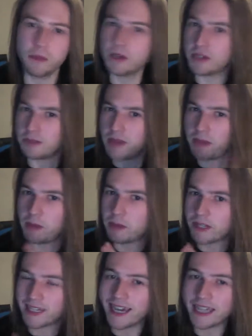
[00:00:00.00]
because maybe it was
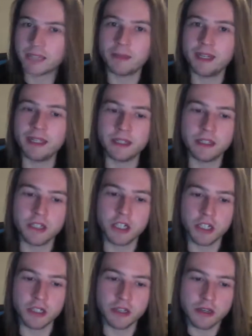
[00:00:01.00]
like a last minute decision.